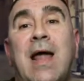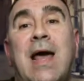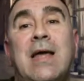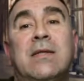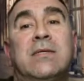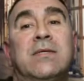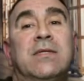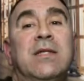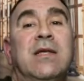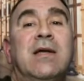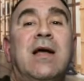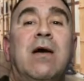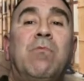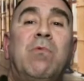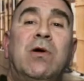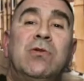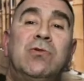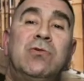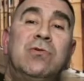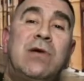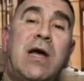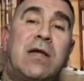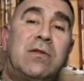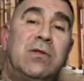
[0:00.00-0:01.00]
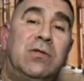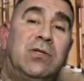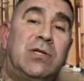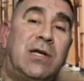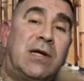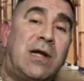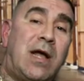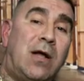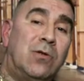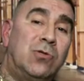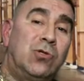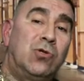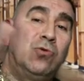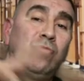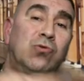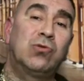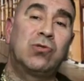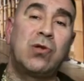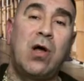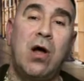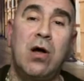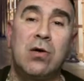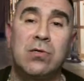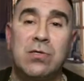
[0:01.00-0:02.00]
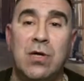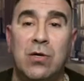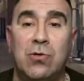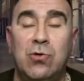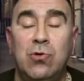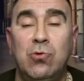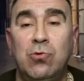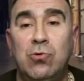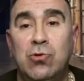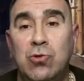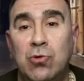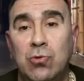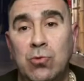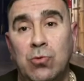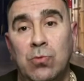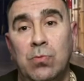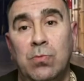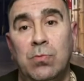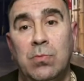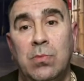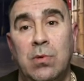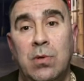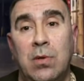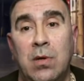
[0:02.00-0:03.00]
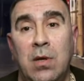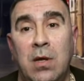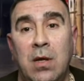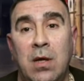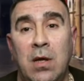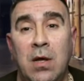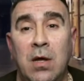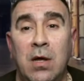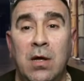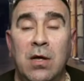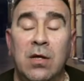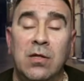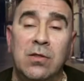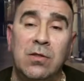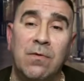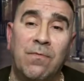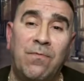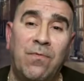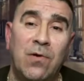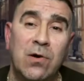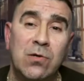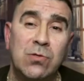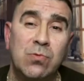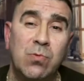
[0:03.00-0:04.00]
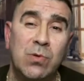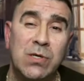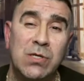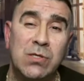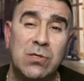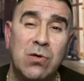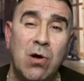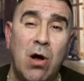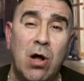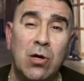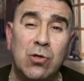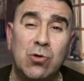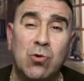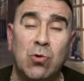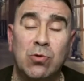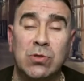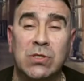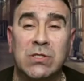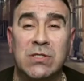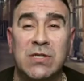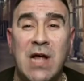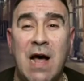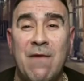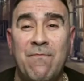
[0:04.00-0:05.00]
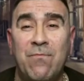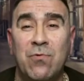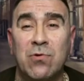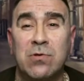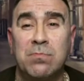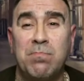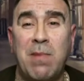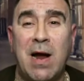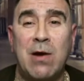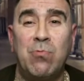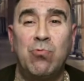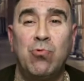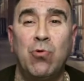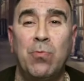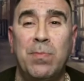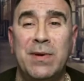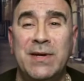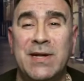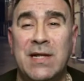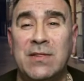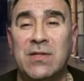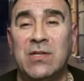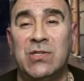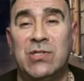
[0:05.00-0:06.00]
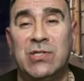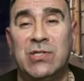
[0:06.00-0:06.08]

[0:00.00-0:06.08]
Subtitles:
last thing, I want you guys to check out 2 songs on YouTube. The first one is called Con Sapos by Ruben and the